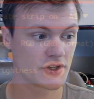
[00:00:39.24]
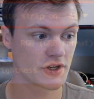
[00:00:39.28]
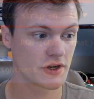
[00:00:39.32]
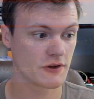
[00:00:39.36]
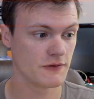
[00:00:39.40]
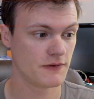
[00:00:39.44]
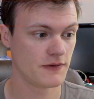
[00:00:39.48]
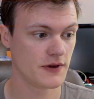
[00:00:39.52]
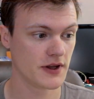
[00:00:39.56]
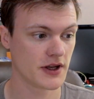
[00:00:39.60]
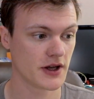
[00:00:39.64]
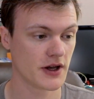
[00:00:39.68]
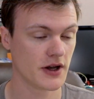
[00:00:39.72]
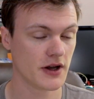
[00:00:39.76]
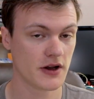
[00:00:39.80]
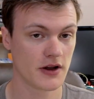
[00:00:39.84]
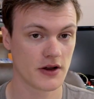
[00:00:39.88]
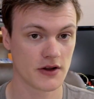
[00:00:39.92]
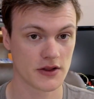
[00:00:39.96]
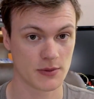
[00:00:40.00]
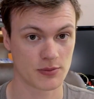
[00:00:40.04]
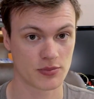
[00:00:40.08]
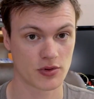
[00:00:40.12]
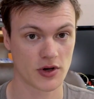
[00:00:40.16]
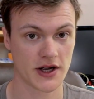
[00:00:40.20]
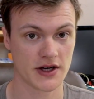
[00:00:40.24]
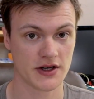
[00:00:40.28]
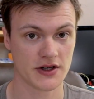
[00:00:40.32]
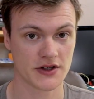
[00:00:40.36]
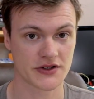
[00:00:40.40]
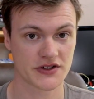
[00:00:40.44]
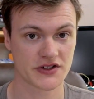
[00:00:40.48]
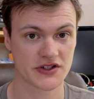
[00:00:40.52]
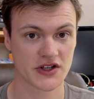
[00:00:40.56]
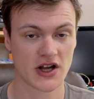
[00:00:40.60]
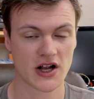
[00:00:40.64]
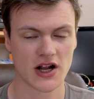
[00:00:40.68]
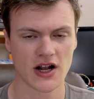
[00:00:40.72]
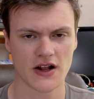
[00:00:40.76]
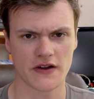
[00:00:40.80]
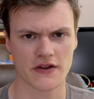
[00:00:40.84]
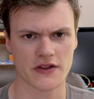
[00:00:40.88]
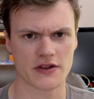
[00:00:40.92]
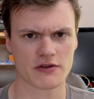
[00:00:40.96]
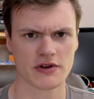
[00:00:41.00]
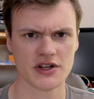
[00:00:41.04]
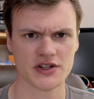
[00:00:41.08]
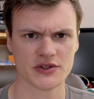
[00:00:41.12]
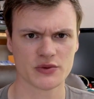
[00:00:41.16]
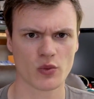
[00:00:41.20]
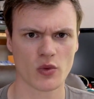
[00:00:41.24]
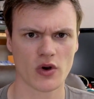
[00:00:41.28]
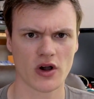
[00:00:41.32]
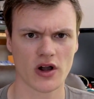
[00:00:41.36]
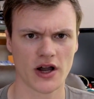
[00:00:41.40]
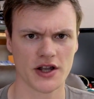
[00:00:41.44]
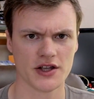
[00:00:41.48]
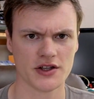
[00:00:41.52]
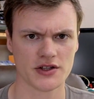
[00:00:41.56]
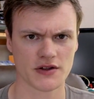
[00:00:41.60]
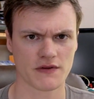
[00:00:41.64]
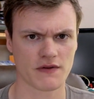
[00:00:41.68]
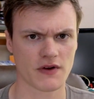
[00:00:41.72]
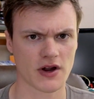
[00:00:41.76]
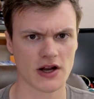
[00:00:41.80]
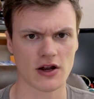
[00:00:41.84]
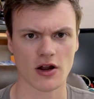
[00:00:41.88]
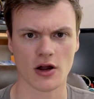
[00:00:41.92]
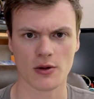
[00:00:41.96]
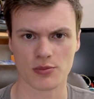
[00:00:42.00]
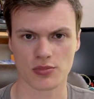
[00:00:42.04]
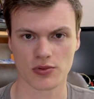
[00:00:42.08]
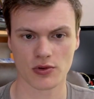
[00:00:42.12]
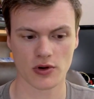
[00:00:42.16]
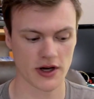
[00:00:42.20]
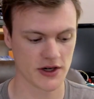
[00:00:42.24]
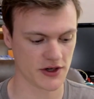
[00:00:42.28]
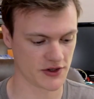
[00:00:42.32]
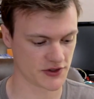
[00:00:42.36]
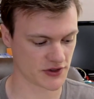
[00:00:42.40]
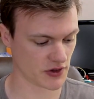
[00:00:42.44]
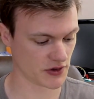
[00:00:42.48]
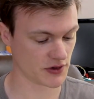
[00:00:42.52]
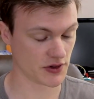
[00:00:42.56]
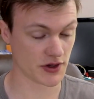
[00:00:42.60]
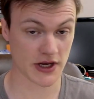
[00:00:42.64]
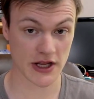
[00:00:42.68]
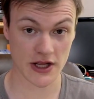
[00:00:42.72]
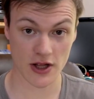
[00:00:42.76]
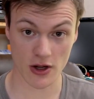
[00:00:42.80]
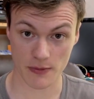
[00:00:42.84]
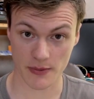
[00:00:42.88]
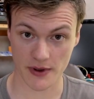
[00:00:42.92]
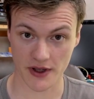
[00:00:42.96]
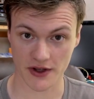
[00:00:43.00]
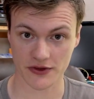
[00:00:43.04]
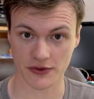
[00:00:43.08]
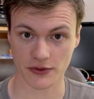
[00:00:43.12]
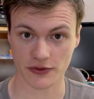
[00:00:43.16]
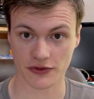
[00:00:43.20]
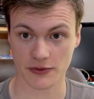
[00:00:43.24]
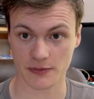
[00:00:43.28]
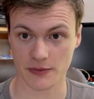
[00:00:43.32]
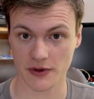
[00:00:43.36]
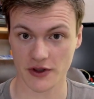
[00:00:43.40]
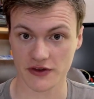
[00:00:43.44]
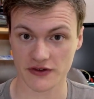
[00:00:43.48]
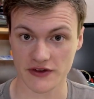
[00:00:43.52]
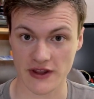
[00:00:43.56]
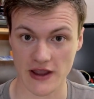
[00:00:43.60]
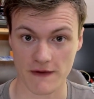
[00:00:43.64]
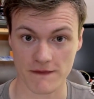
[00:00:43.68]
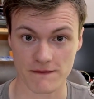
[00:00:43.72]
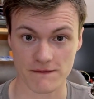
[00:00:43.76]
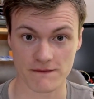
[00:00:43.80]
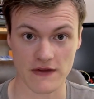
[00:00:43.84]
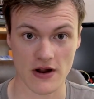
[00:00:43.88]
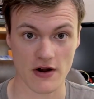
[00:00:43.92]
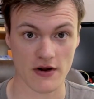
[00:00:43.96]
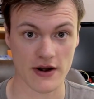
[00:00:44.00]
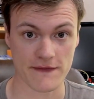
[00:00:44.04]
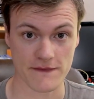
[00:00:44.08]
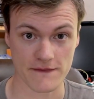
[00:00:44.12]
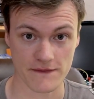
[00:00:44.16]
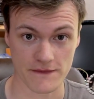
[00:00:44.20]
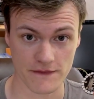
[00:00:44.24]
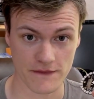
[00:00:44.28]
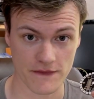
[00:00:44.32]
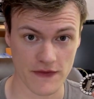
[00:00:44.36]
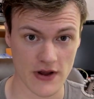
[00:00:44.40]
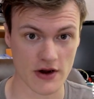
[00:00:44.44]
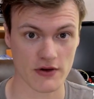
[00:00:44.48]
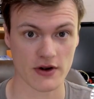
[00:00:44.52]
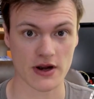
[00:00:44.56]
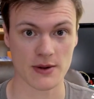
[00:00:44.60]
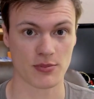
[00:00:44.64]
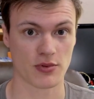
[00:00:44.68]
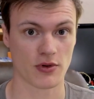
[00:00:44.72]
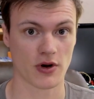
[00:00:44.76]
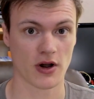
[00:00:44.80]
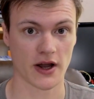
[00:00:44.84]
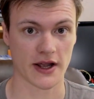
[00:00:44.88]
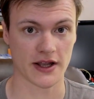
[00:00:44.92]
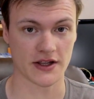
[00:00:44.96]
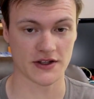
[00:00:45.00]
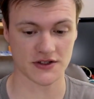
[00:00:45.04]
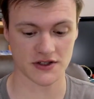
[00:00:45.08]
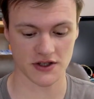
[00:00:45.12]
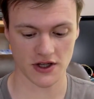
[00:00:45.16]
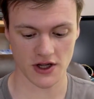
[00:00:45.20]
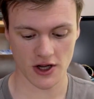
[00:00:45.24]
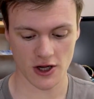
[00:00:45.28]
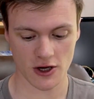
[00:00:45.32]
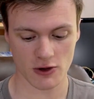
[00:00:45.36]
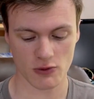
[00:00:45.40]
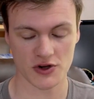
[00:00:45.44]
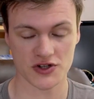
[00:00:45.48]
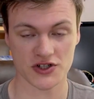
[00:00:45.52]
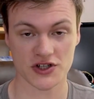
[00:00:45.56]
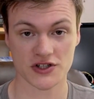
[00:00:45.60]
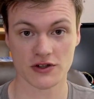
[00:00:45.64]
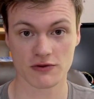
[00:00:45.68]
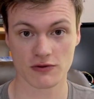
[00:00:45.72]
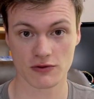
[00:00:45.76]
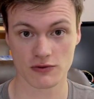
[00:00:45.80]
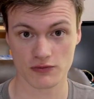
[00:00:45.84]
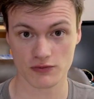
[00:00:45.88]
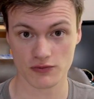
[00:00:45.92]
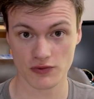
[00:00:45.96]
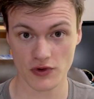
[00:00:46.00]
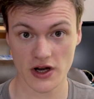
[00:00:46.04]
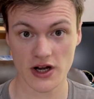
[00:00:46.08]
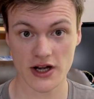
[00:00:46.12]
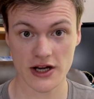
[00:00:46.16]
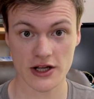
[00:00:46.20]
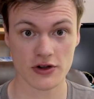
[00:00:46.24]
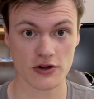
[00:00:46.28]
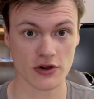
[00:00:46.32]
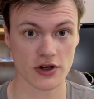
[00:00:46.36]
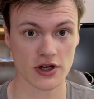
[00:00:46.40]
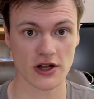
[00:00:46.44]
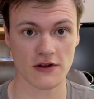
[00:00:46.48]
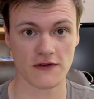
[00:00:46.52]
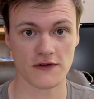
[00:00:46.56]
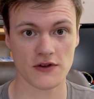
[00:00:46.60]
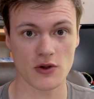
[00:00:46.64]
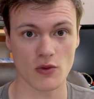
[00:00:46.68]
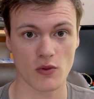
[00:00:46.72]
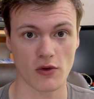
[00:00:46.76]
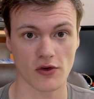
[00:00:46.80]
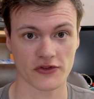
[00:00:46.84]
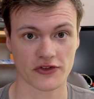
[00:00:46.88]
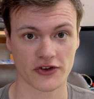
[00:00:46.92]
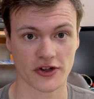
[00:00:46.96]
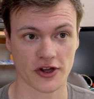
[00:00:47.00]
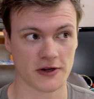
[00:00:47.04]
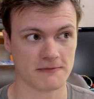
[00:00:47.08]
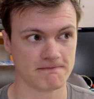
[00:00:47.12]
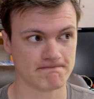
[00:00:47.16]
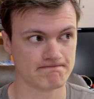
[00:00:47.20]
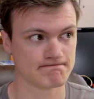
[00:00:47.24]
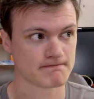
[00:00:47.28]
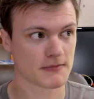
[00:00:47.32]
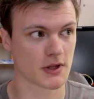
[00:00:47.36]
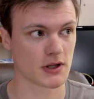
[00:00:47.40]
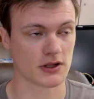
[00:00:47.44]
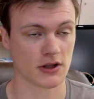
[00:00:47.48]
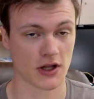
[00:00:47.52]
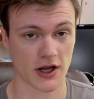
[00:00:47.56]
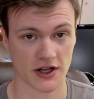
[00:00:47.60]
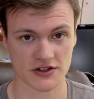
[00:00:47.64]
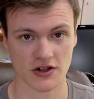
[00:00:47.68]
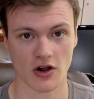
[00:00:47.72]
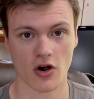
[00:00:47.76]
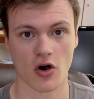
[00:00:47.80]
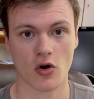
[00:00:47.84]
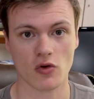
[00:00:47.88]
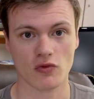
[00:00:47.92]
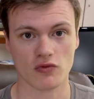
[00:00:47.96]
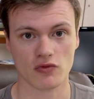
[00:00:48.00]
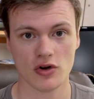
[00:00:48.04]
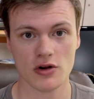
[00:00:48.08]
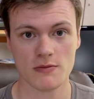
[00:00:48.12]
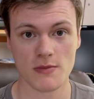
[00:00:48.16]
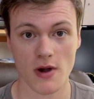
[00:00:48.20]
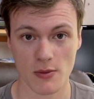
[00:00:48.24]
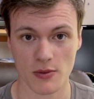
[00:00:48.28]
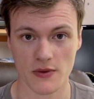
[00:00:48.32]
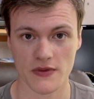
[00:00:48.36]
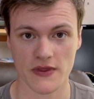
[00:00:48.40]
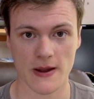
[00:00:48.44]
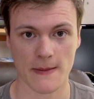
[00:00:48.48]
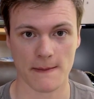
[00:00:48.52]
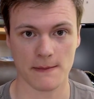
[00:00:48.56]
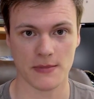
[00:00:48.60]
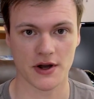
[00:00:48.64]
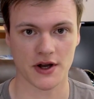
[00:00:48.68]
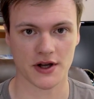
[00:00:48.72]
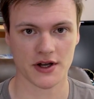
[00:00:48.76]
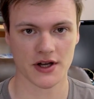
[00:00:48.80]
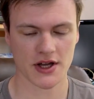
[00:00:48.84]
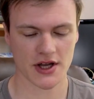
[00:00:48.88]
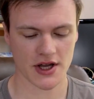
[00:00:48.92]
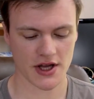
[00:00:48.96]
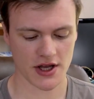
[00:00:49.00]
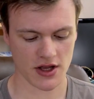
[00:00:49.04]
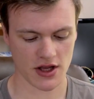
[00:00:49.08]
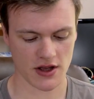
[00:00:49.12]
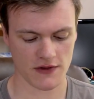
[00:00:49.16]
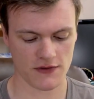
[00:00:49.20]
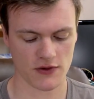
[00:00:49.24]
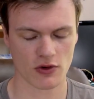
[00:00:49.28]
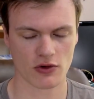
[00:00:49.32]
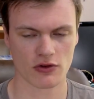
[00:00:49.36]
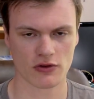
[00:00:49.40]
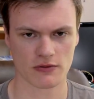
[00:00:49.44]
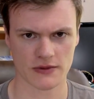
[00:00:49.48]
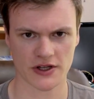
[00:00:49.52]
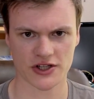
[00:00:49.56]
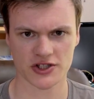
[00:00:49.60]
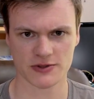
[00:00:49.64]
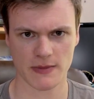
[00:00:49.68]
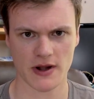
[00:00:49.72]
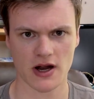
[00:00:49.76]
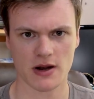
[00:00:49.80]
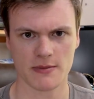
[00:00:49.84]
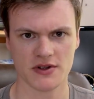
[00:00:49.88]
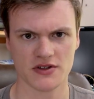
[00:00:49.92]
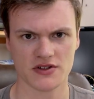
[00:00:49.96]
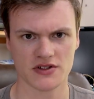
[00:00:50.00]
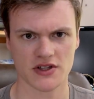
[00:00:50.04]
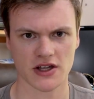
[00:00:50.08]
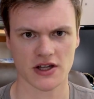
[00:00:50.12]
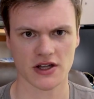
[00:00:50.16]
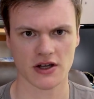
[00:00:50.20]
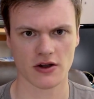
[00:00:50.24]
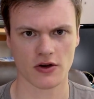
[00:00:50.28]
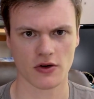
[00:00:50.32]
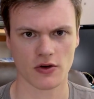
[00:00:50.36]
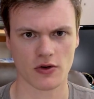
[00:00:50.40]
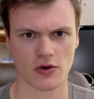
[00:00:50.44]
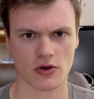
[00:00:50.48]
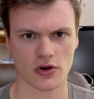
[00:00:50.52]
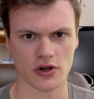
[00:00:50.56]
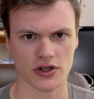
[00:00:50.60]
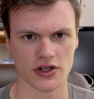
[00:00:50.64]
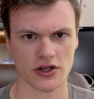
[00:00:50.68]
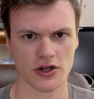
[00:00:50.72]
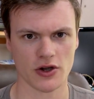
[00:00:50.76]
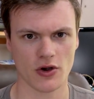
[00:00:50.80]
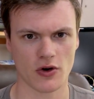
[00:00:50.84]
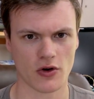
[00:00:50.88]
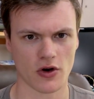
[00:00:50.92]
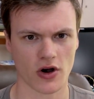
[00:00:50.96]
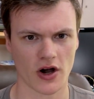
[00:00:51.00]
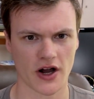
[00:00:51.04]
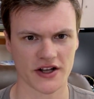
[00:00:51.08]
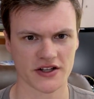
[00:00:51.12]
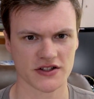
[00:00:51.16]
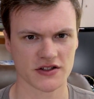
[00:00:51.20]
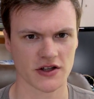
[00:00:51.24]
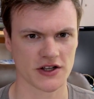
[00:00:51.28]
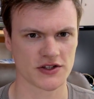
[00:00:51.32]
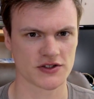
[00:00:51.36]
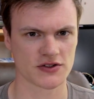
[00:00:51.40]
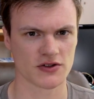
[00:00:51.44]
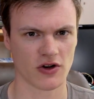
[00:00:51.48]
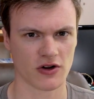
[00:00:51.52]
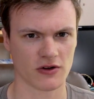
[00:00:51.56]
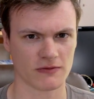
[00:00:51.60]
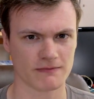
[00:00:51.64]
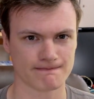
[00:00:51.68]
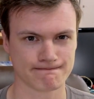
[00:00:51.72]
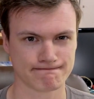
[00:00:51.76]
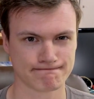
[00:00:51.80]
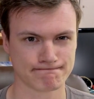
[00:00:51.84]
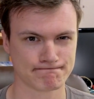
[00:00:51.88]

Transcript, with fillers: to configure the brightness. Now the reason why I use a very low brightness on NeoPixels is because they are very, very bright, which is really good if you want to light a whole room up with them, but if you're experimenting or your eyesight's not